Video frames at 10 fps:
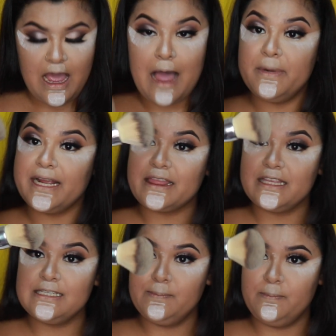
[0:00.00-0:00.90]
I'm gonna get
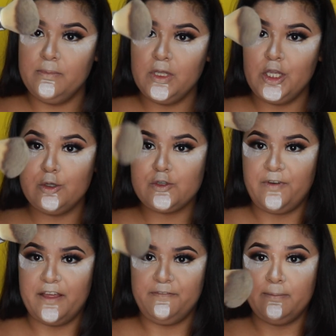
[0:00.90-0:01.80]
this huge
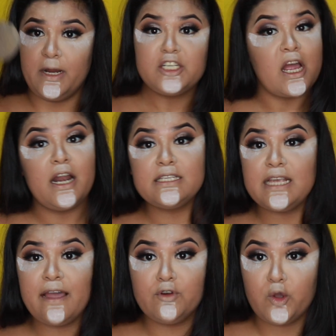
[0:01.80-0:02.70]
fluffy brush.
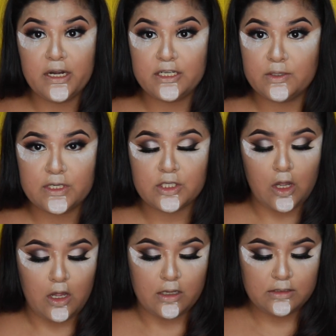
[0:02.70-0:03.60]
Honestly, I have no idea what it's
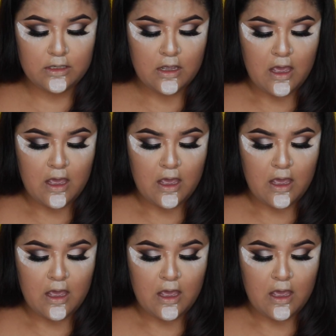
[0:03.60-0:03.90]
called.